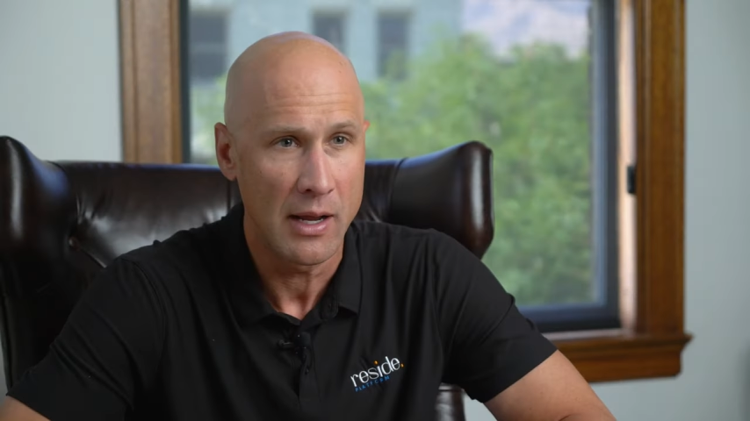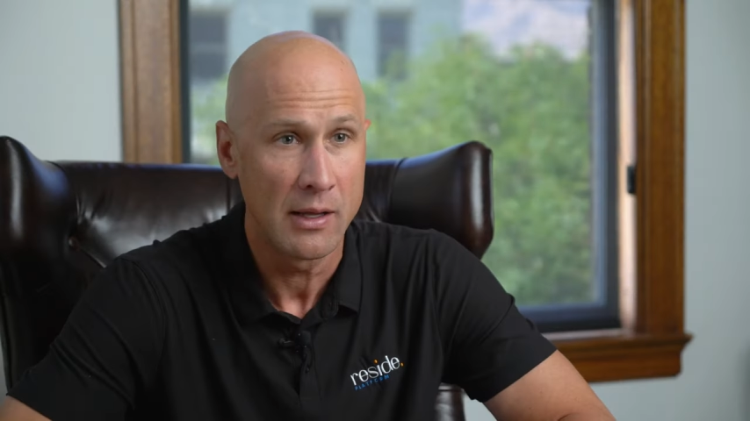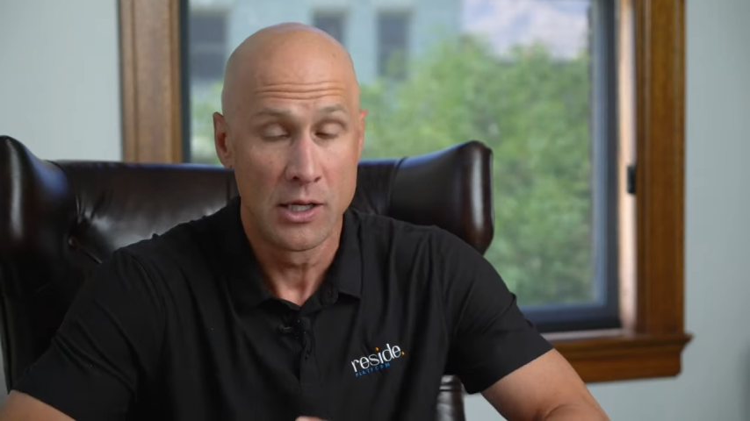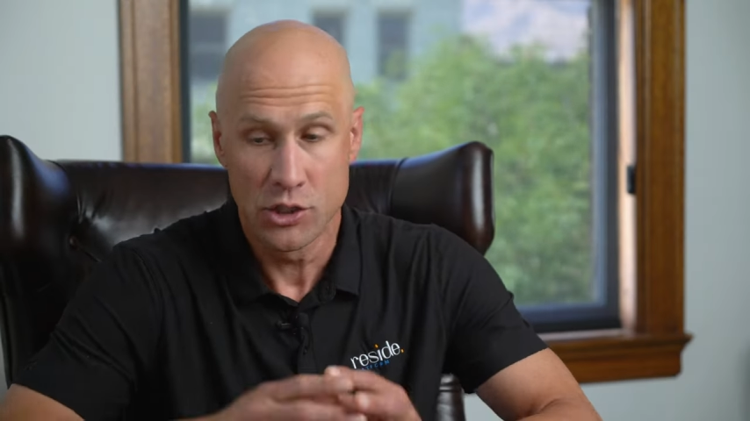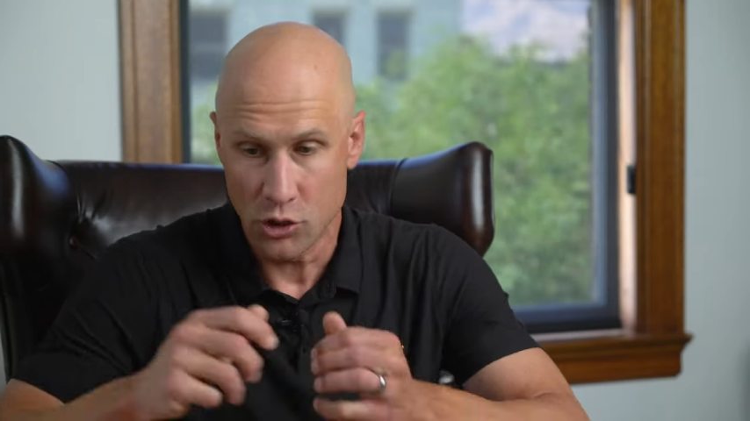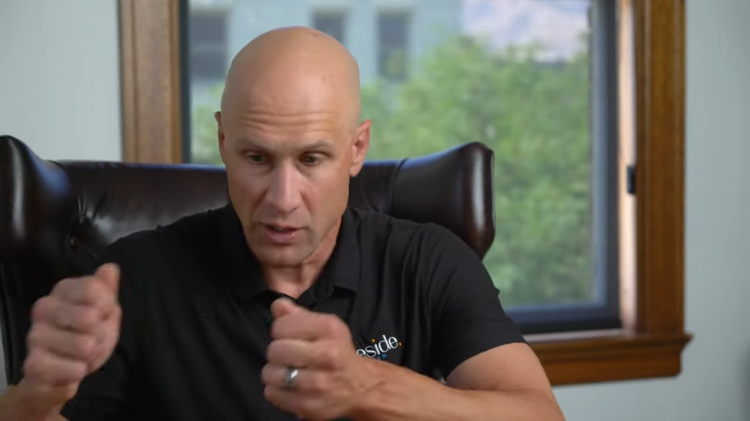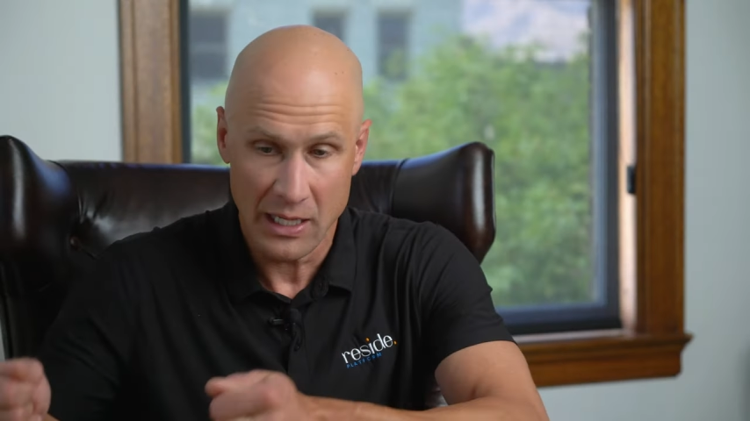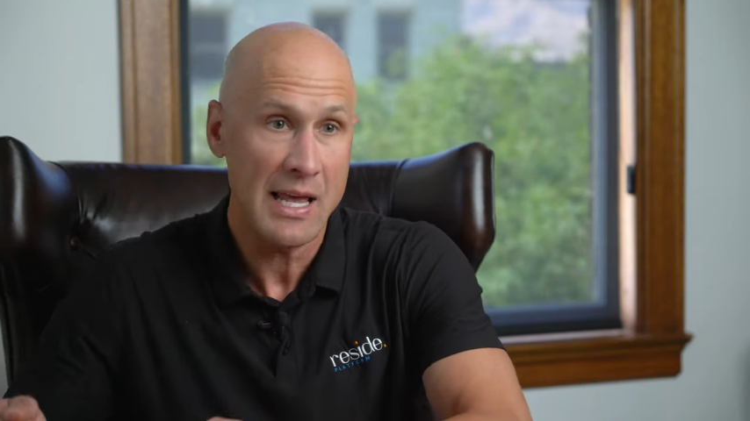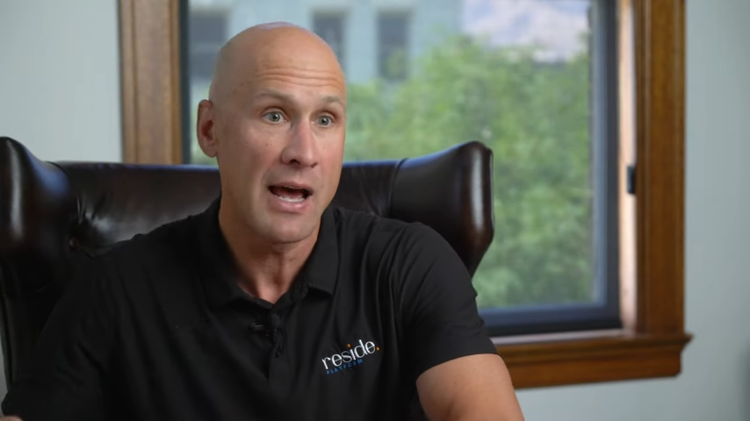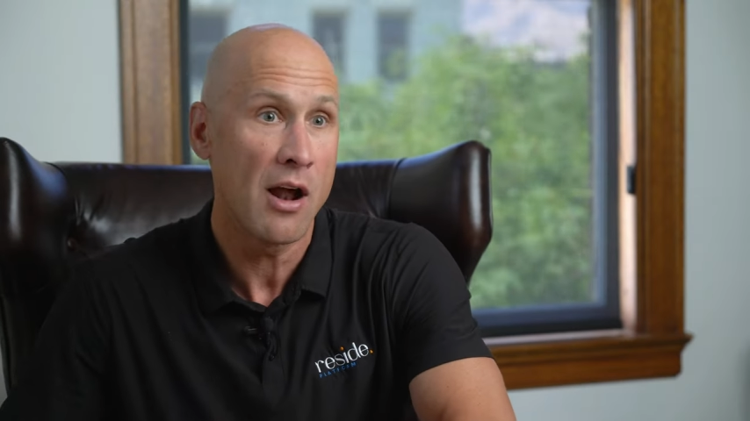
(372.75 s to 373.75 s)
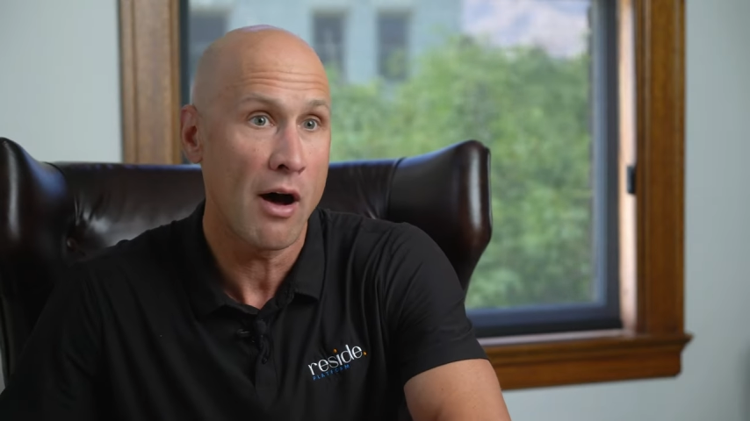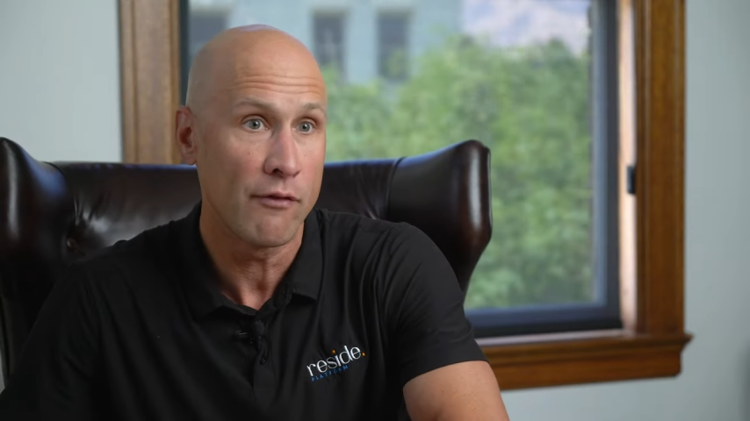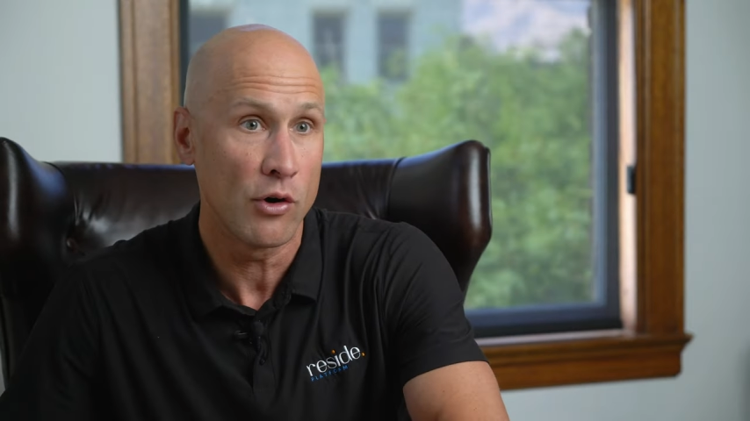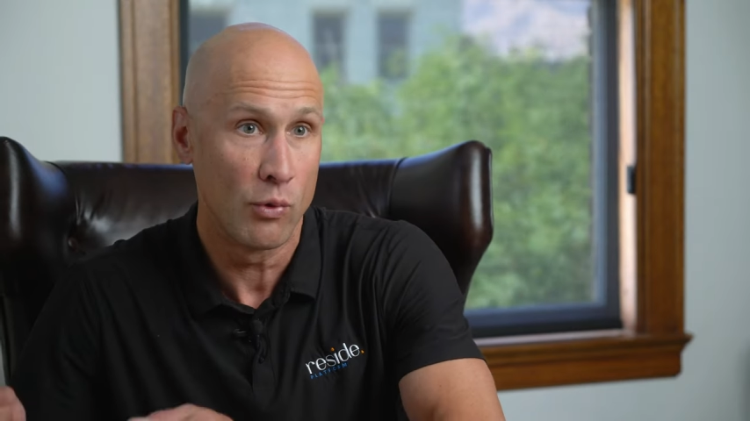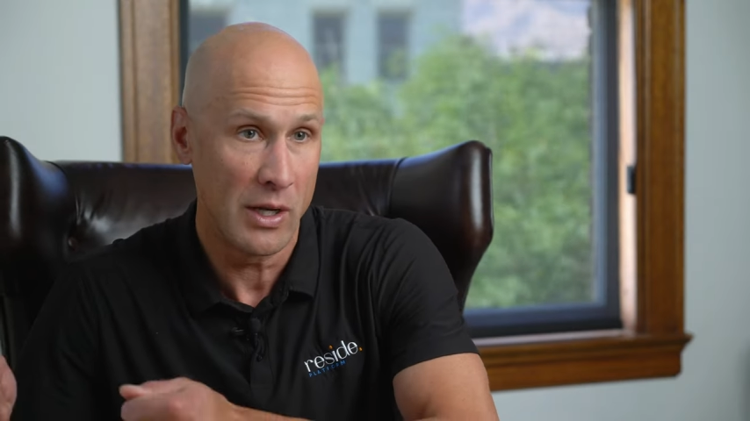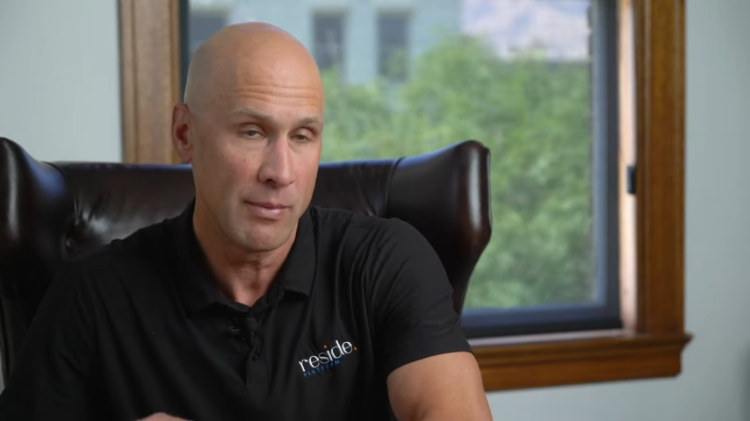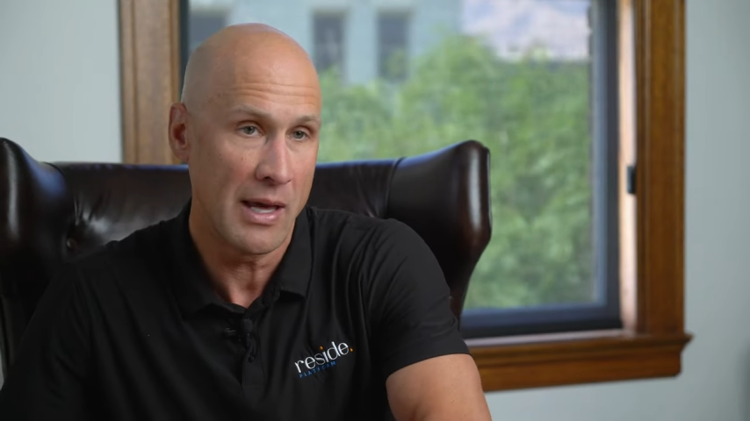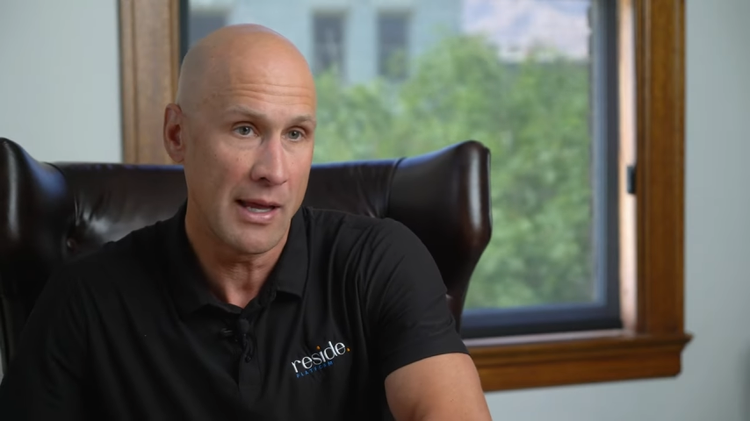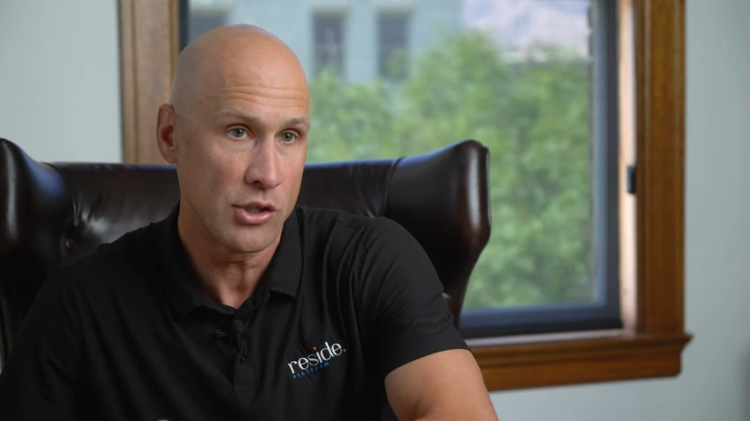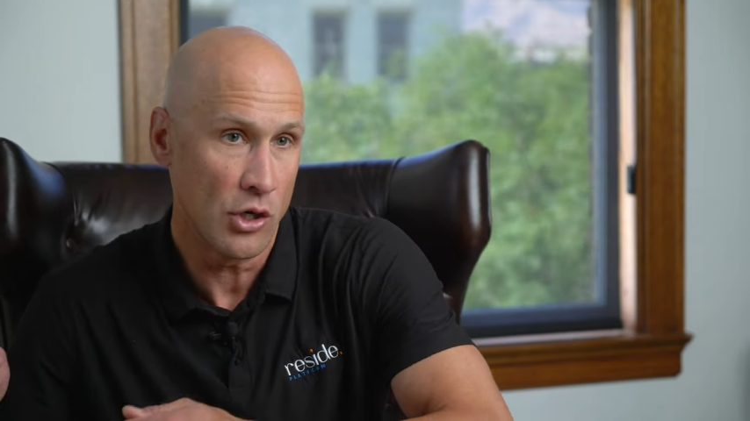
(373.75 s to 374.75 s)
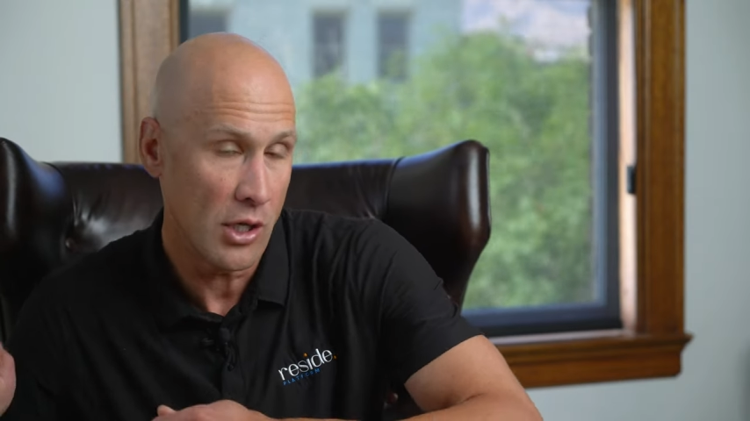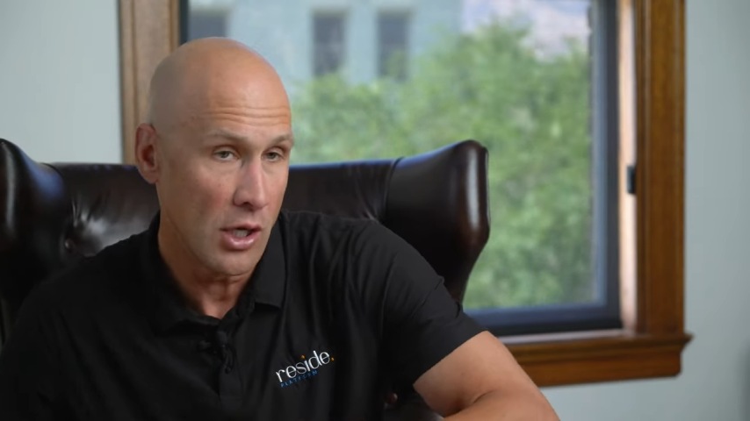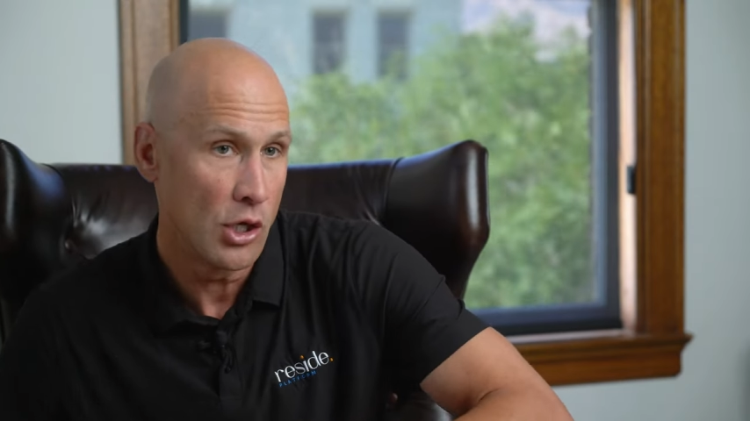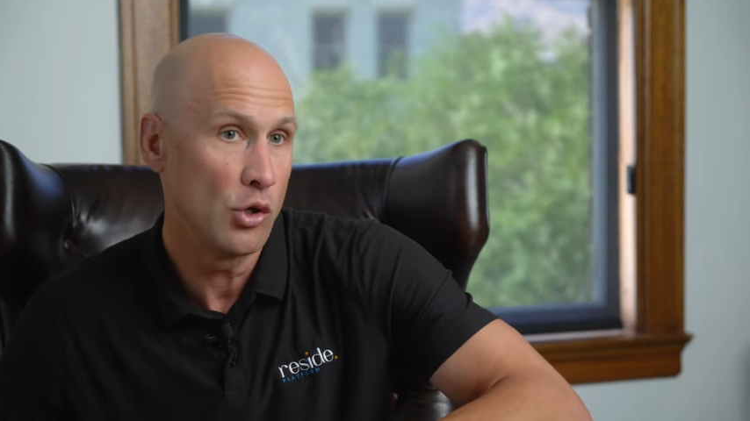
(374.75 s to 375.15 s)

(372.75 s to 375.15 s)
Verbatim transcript: right? So you get that offer written by the attorney.